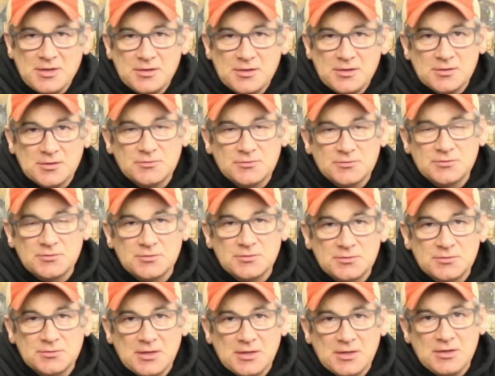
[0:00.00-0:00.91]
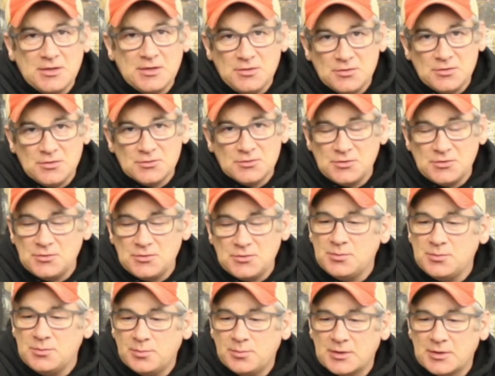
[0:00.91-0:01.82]
of getting used to,
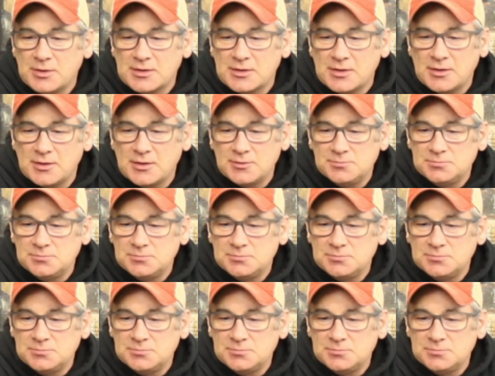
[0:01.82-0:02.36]
but